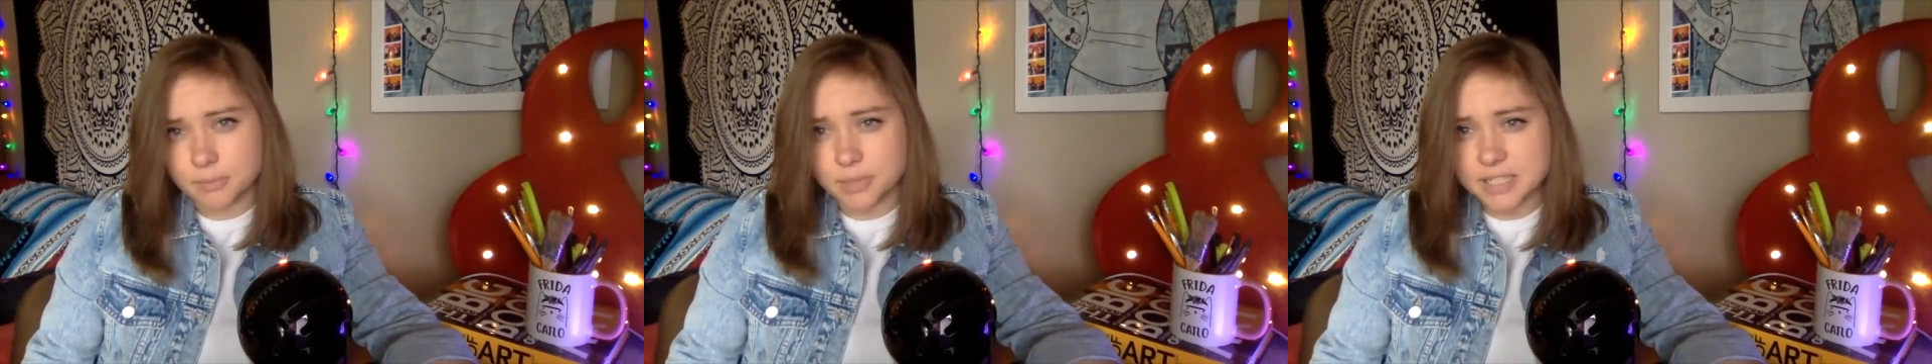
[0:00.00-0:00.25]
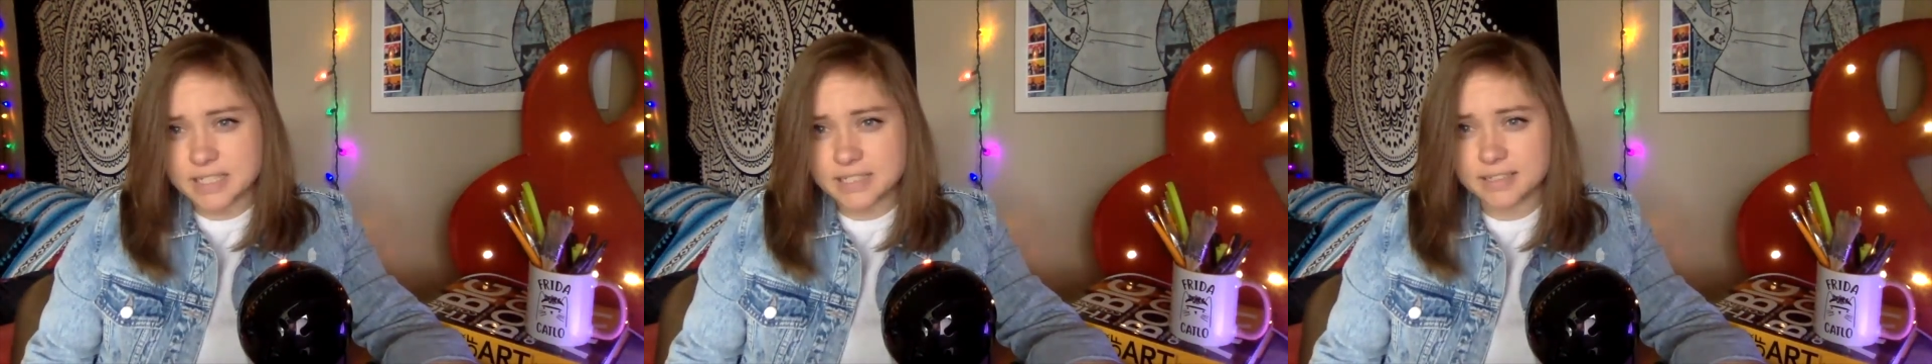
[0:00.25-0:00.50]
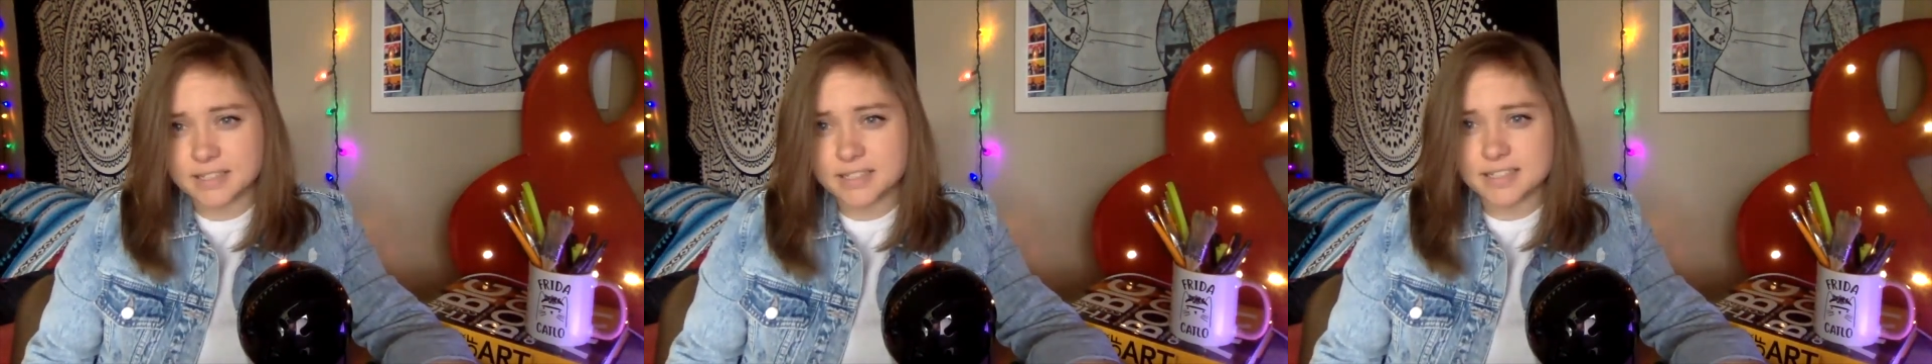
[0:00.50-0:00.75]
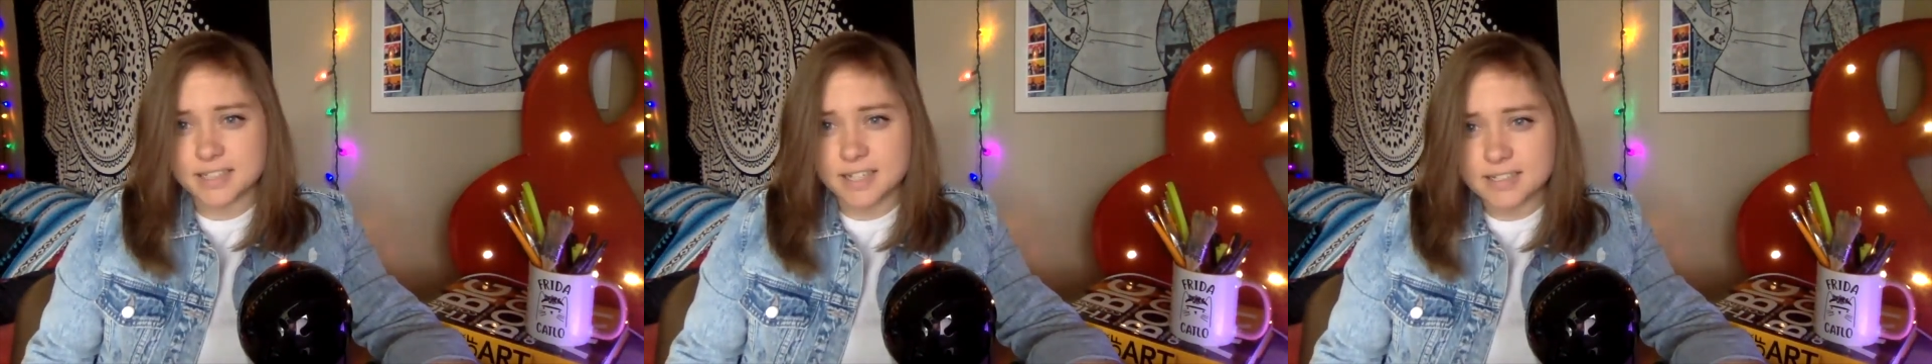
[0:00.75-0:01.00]
by still
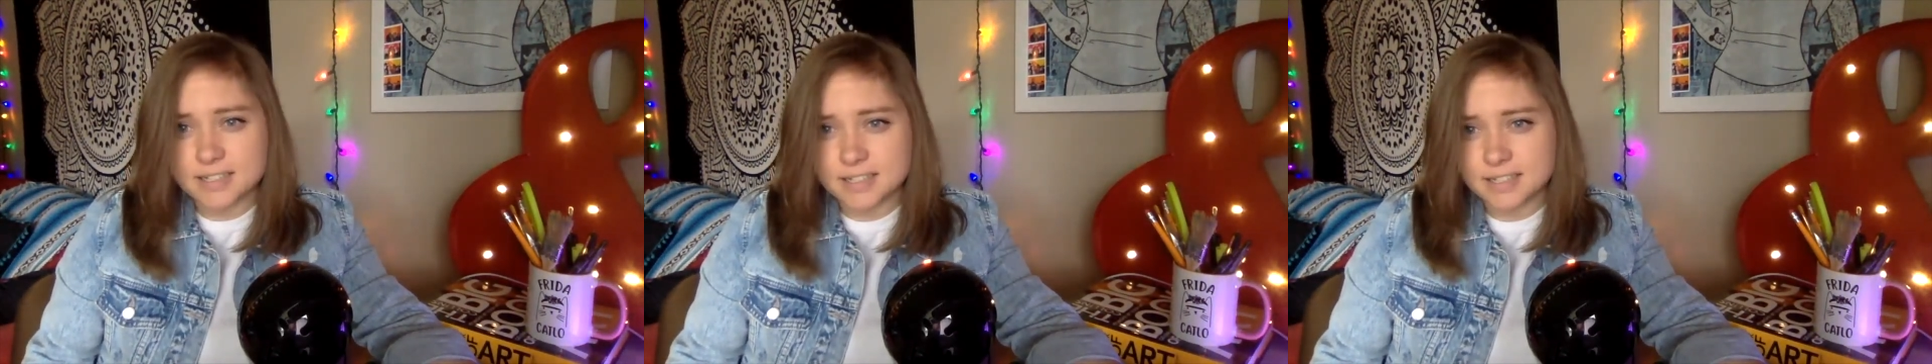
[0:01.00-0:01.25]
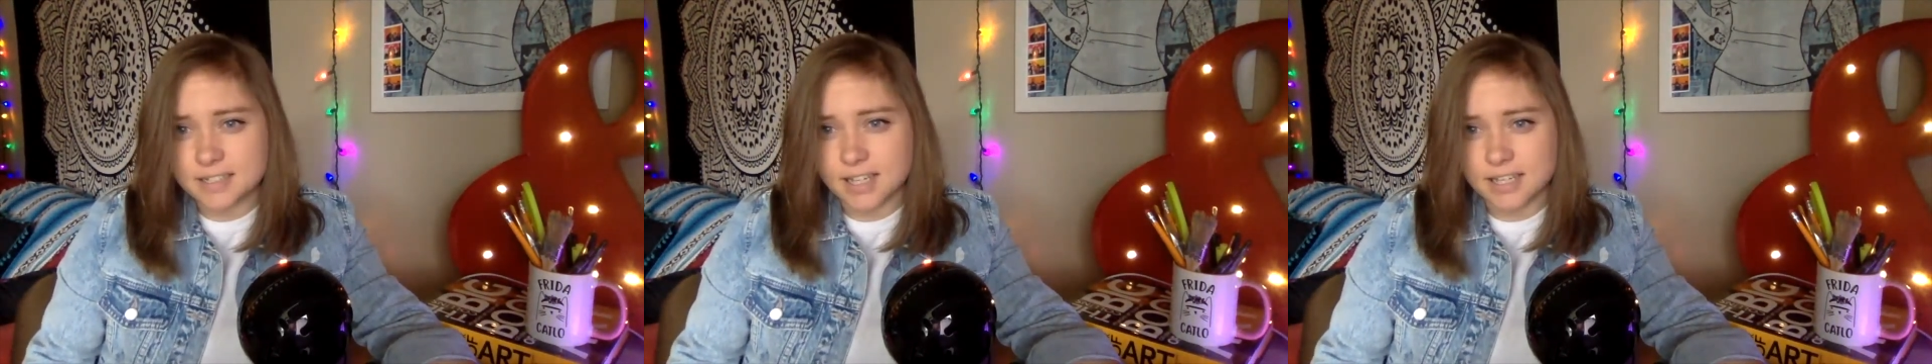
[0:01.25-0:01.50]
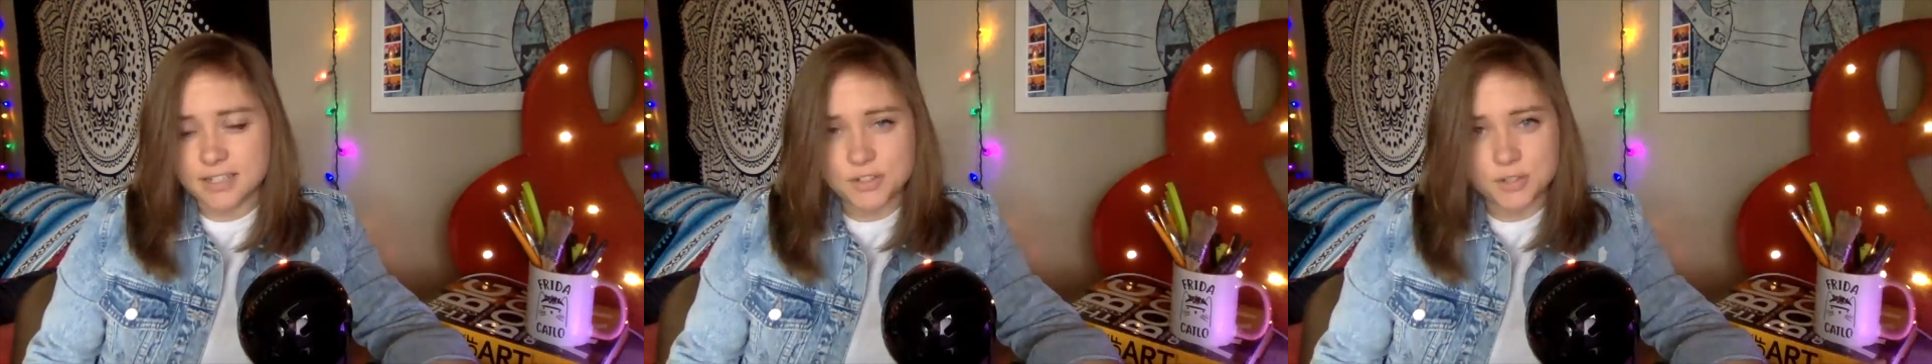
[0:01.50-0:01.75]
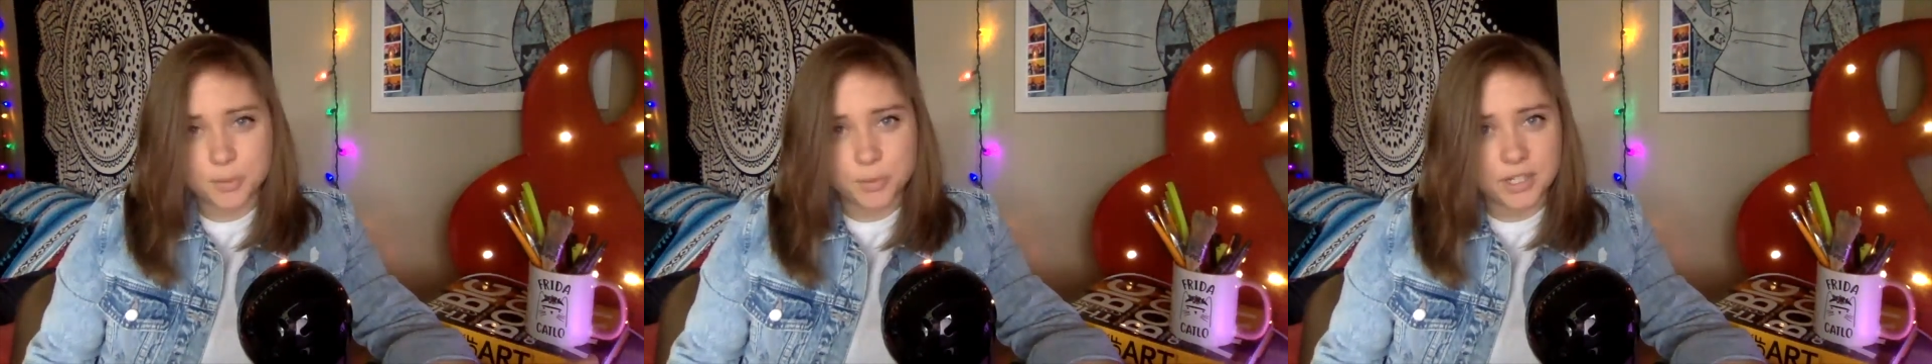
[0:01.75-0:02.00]
discussing and
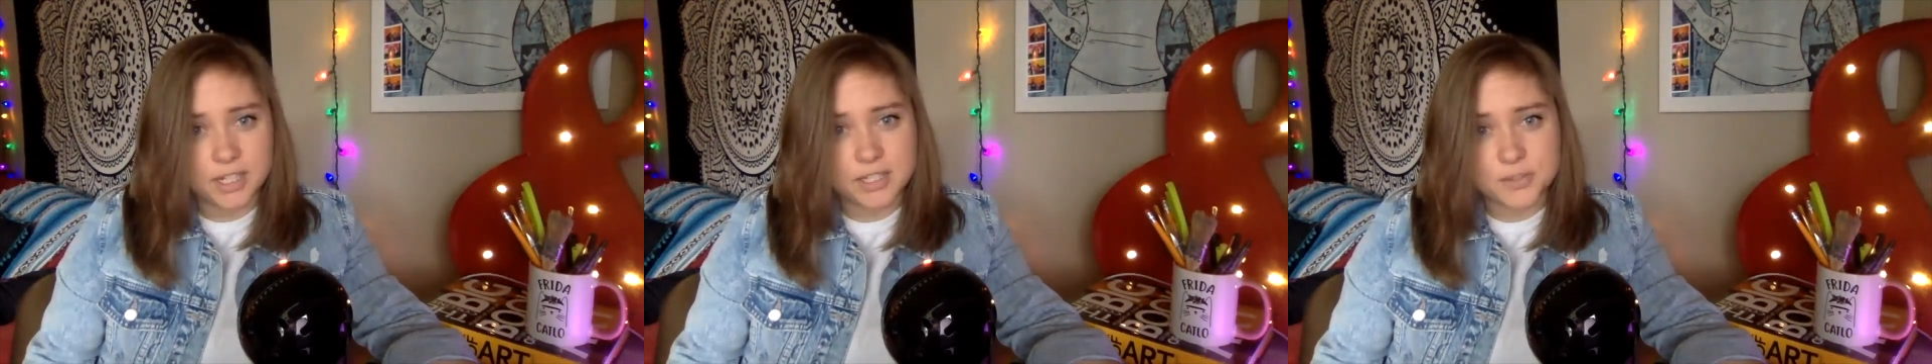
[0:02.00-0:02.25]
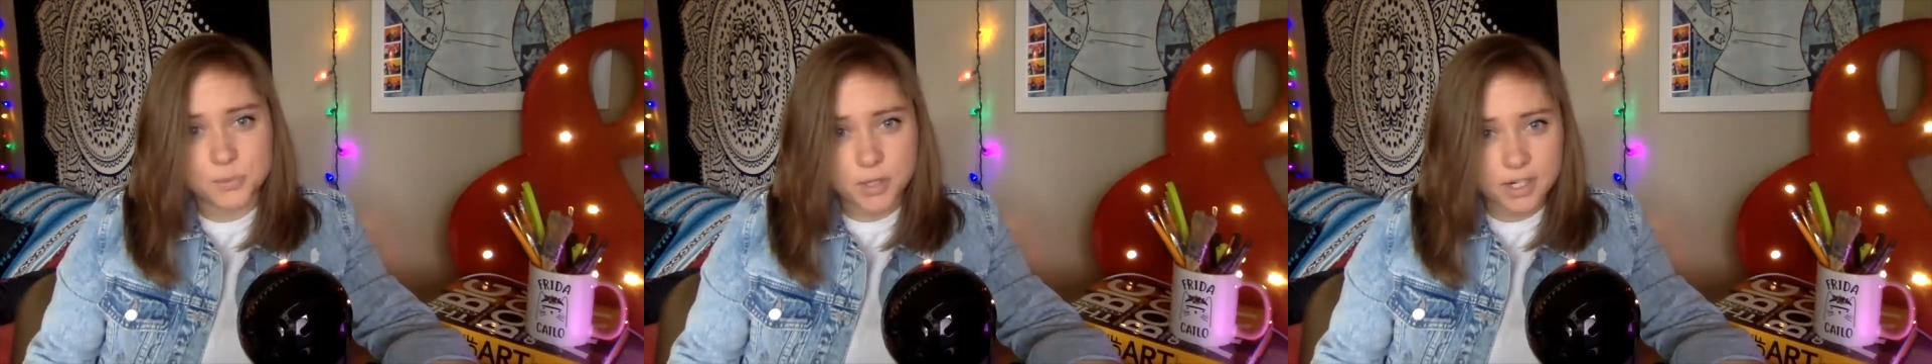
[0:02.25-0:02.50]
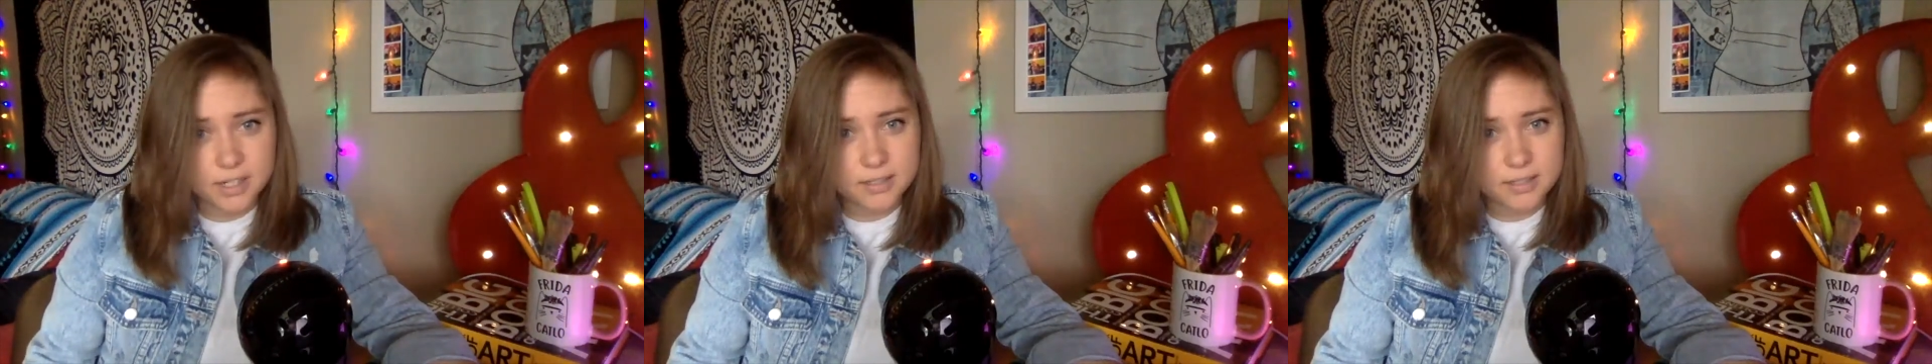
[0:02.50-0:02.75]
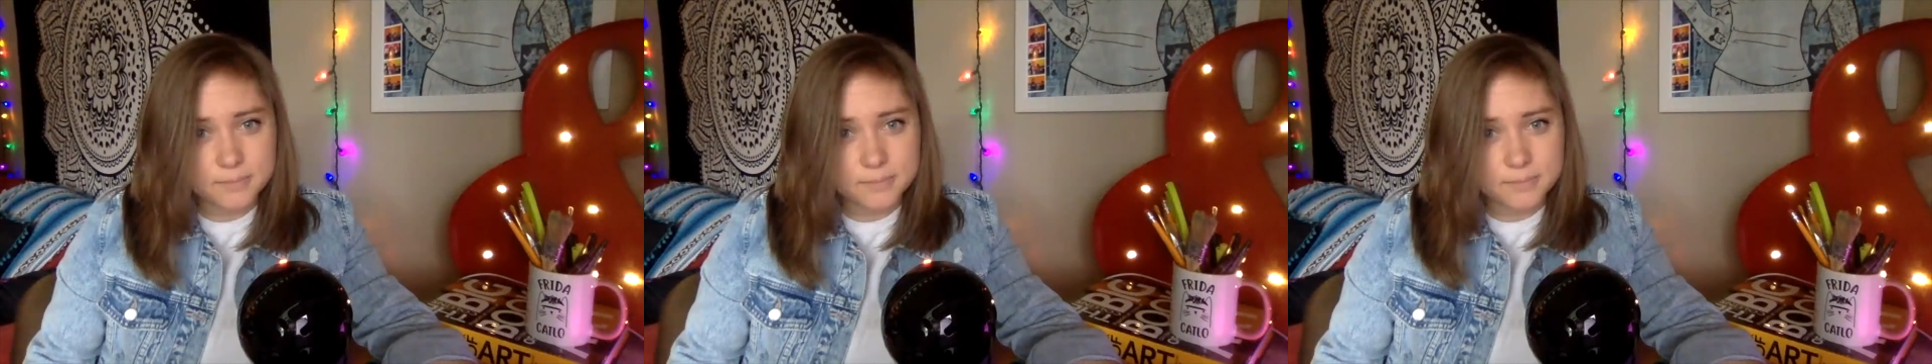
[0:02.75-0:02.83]
interpreting his work?